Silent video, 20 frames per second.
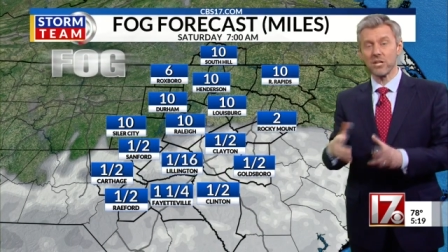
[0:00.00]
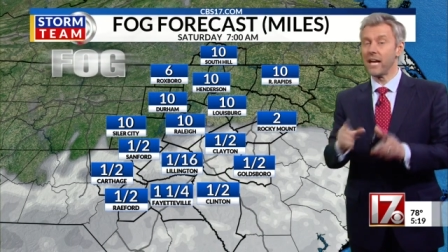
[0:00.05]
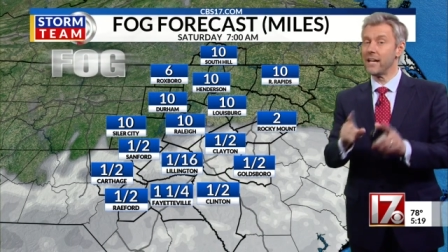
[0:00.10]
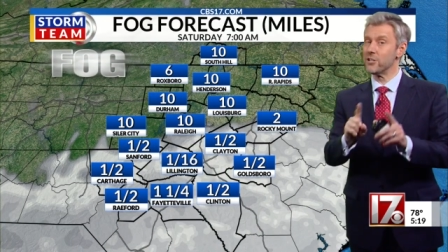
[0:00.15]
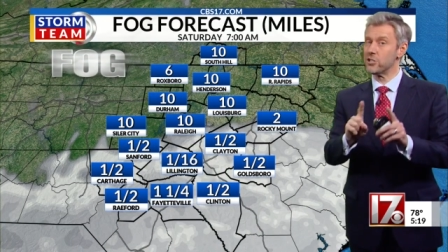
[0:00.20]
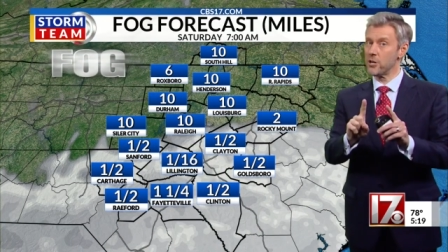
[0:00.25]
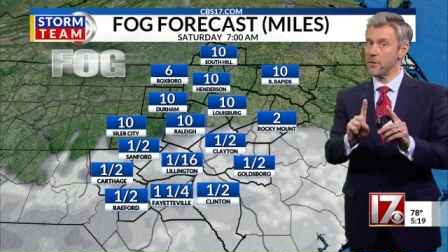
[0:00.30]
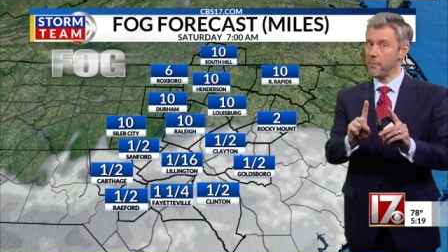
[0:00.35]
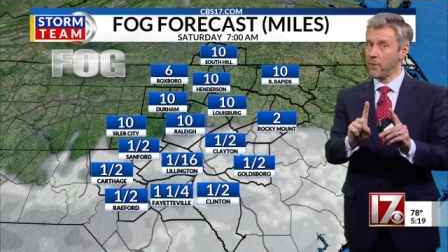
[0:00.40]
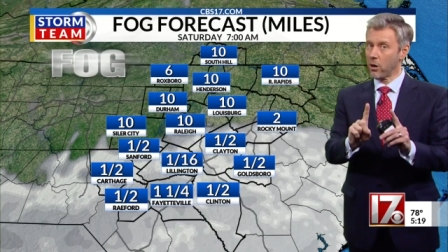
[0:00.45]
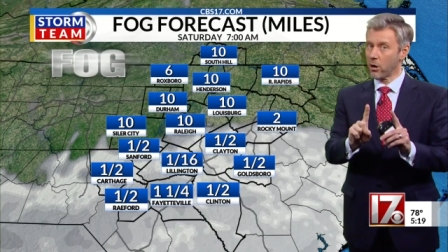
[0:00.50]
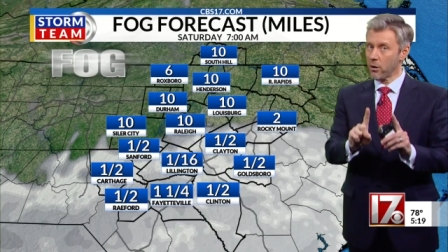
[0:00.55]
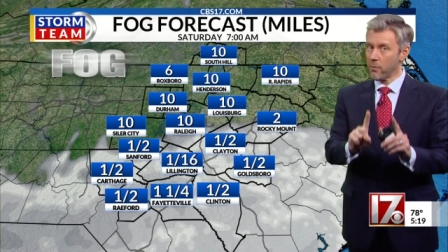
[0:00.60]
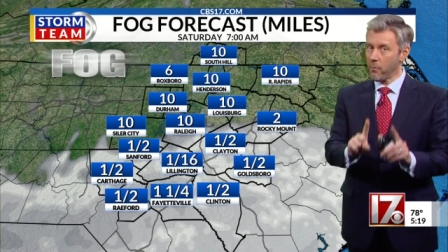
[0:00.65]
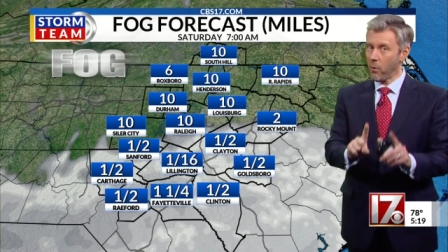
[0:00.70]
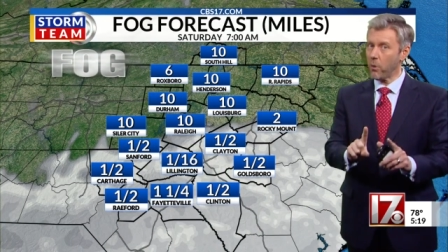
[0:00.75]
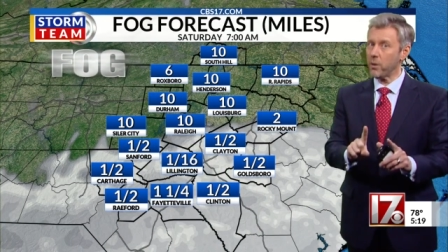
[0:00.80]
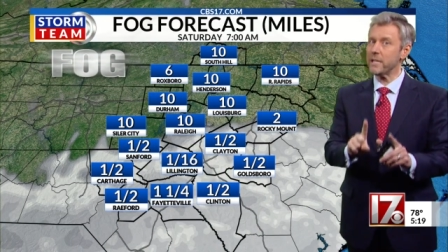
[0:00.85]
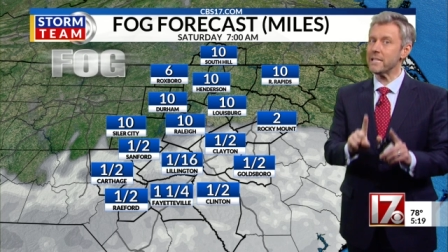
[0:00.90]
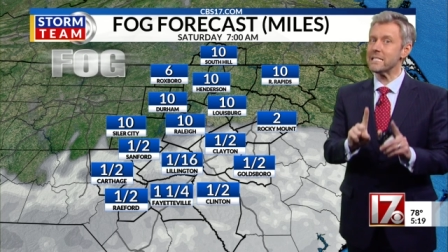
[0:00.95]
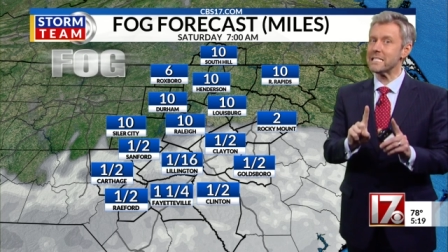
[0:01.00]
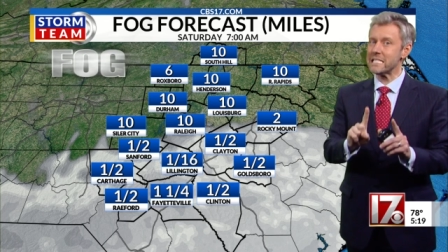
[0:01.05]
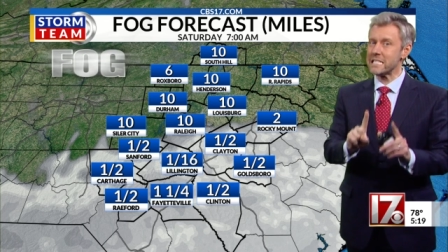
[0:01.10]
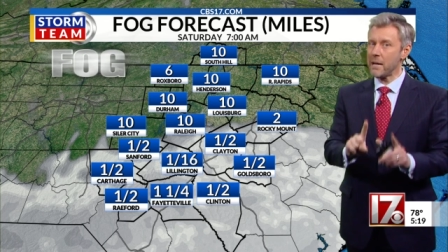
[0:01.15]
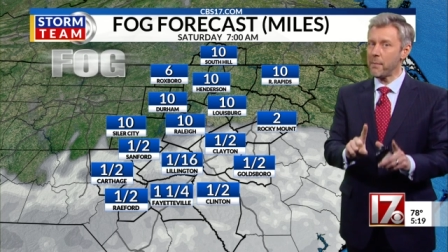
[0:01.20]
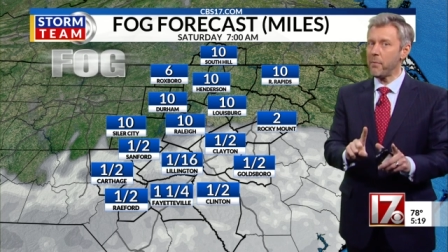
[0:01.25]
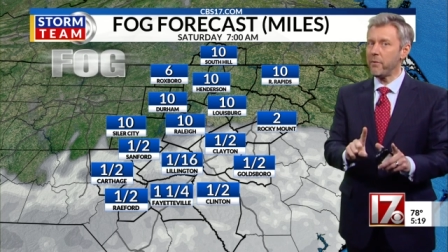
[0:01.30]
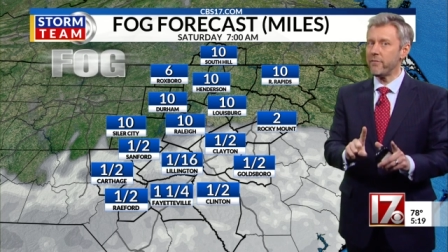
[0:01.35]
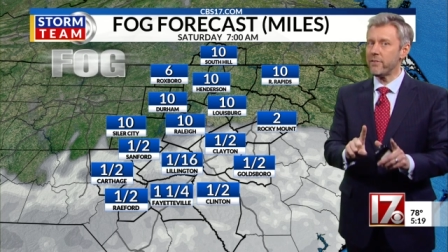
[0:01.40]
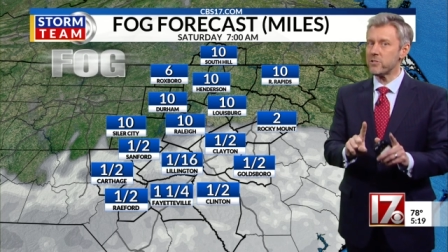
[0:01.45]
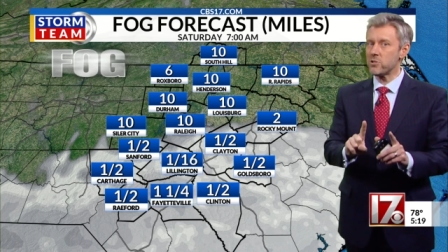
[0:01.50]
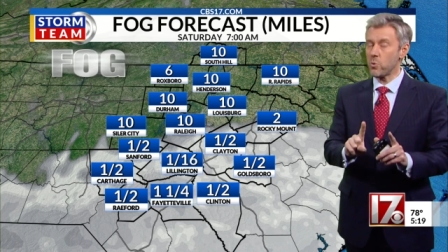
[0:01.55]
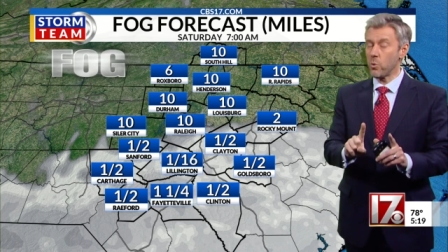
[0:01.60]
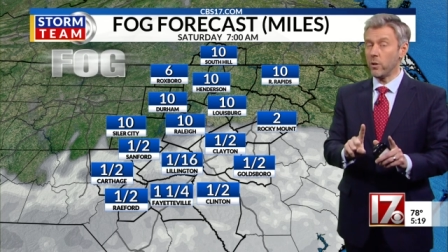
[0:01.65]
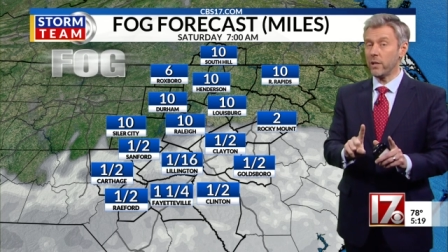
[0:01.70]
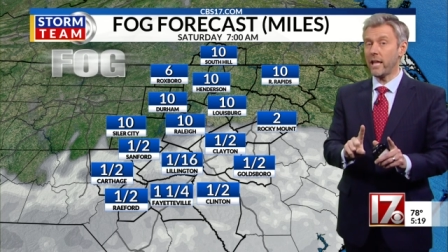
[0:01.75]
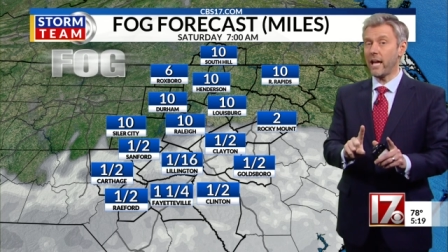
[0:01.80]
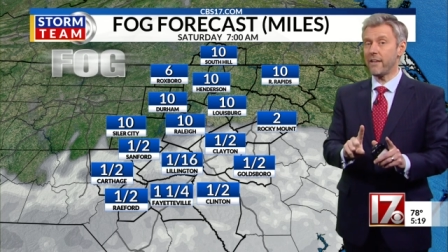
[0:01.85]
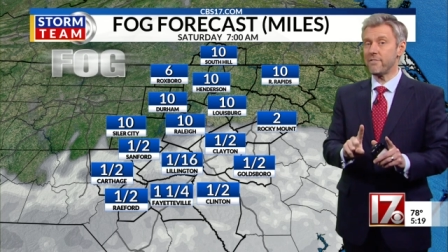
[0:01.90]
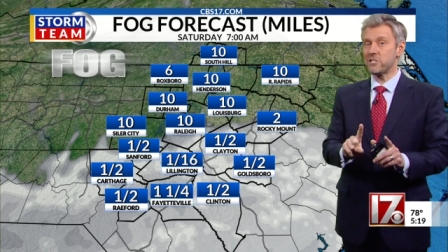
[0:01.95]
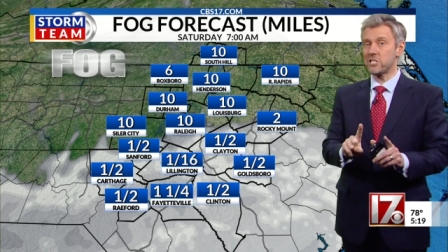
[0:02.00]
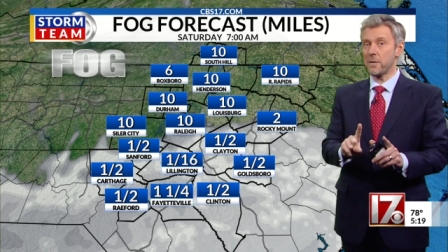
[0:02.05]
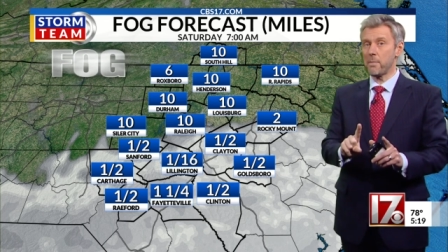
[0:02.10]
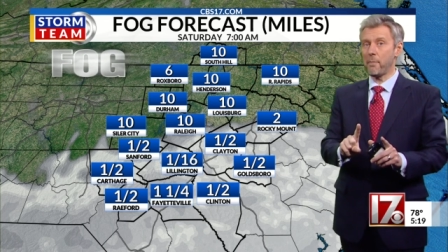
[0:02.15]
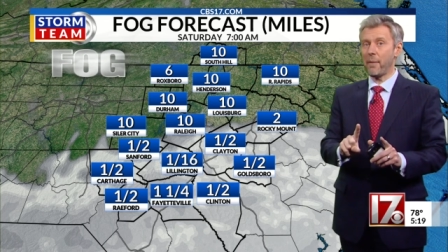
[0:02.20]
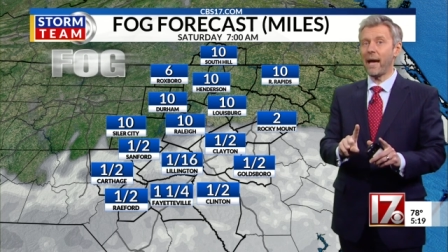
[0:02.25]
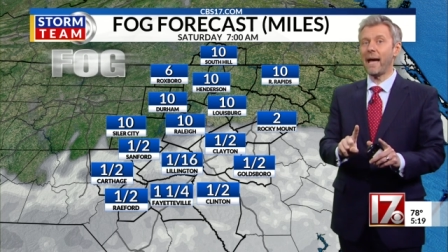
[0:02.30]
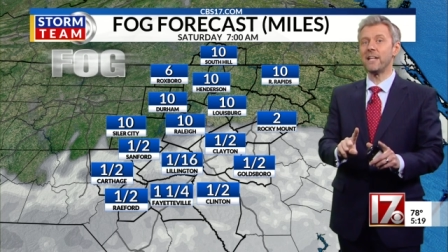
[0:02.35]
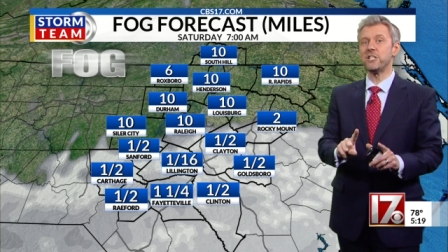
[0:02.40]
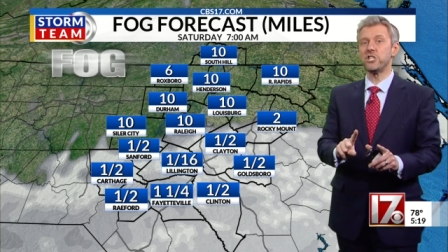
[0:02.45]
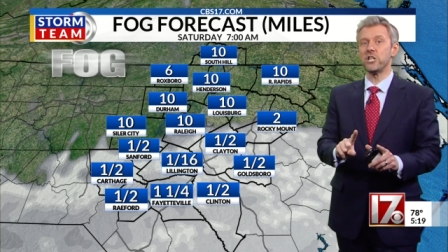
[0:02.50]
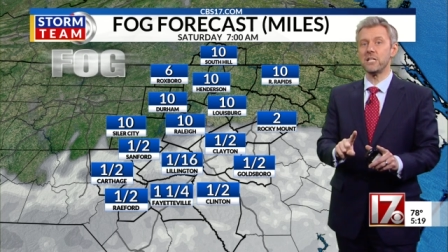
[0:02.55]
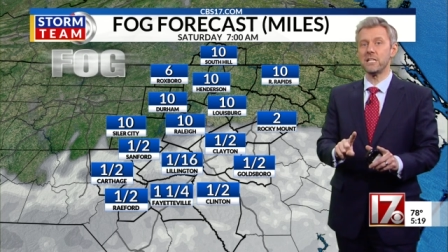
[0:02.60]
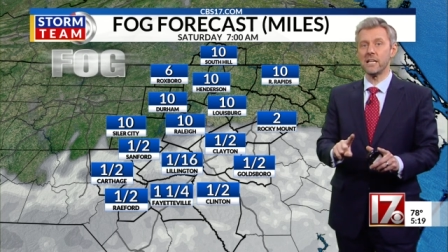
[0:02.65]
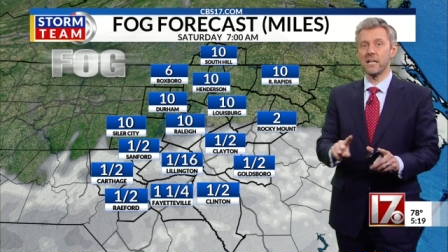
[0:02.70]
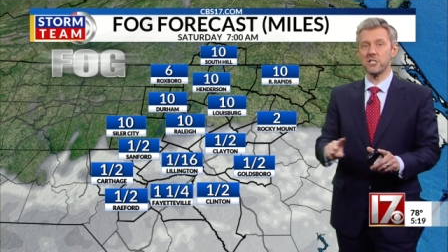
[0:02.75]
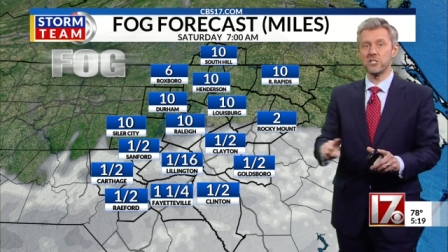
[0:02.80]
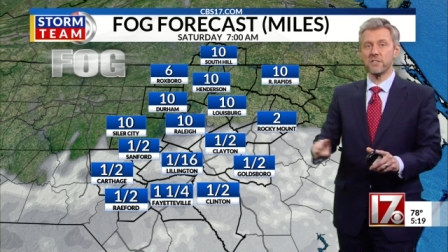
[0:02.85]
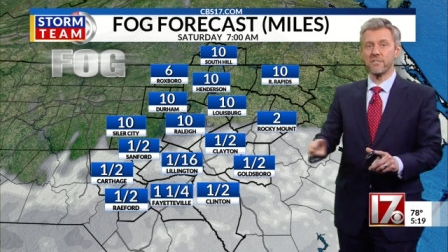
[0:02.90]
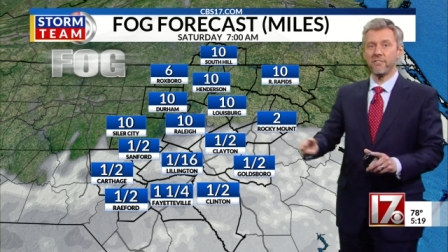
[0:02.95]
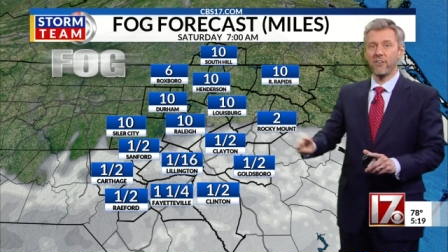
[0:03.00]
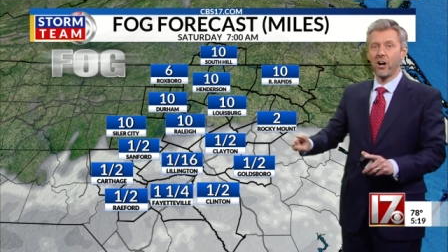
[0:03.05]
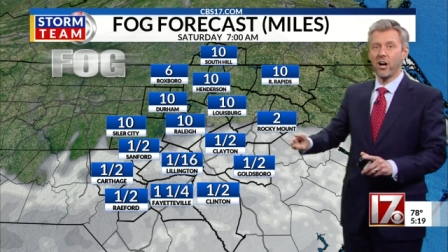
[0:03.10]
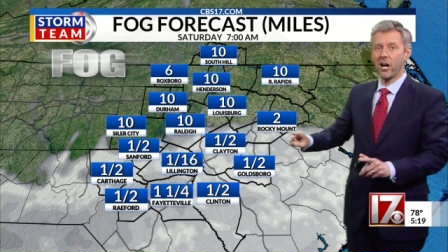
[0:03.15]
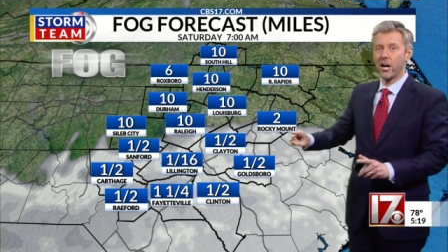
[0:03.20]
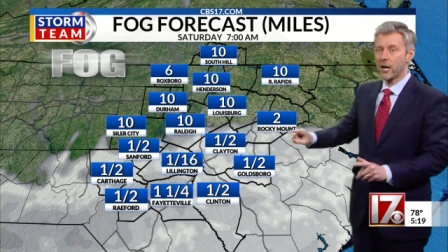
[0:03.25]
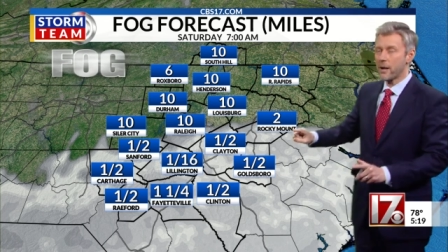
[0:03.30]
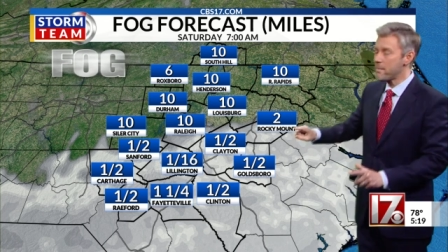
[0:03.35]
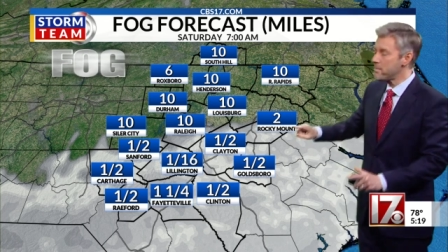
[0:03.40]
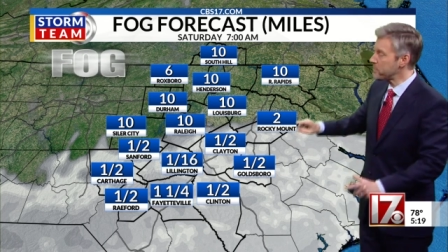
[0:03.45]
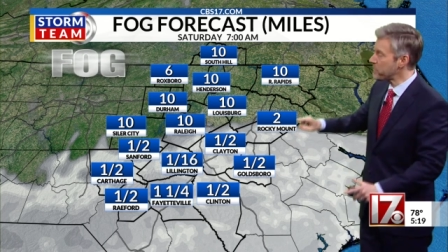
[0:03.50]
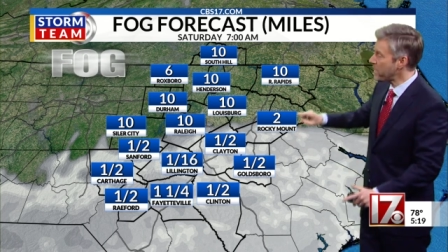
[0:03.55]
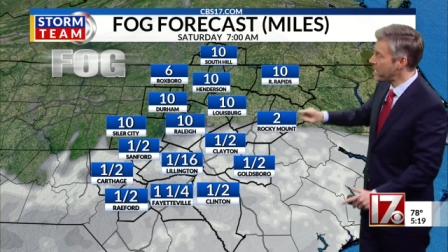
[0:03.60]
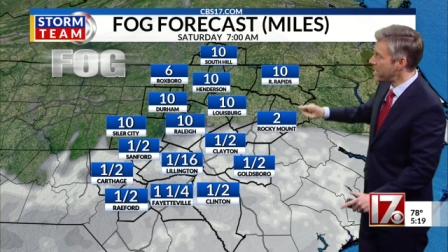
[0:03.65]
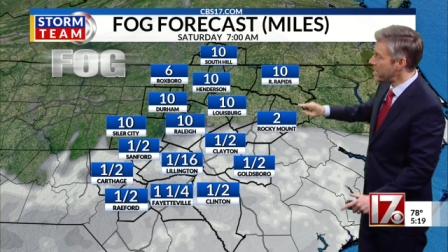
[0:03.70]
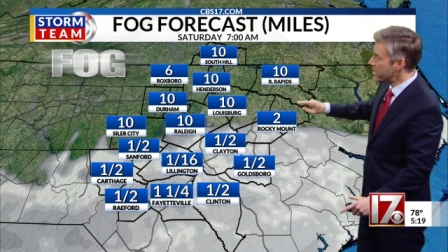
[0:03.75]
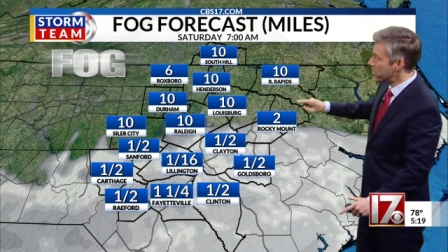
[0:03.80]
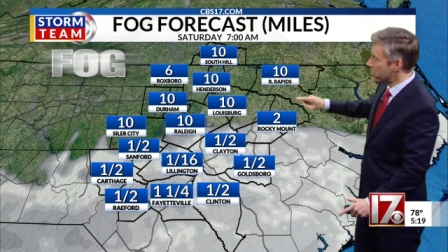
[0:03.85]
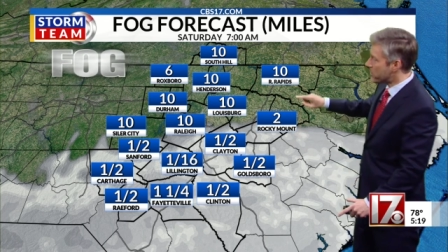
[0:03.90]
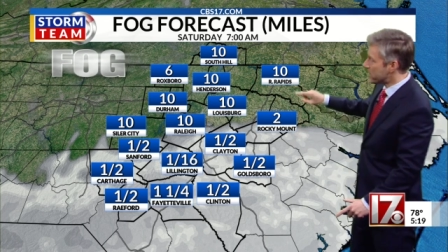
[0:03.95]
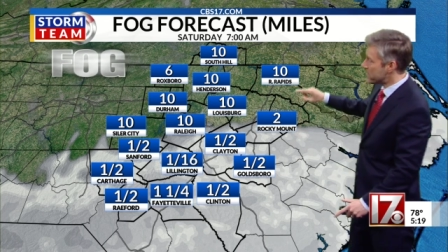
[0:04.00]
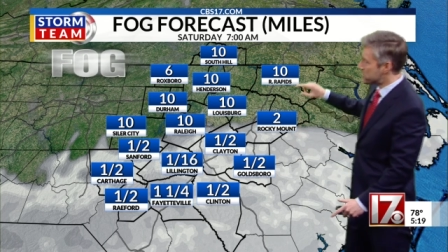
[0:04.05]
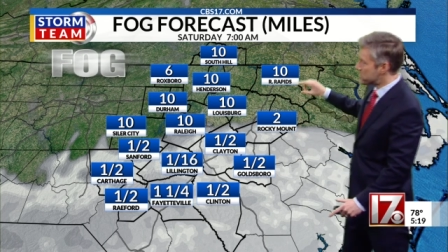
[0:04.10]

And tomorrow morning, some of us will have some patchy, dense fog. You can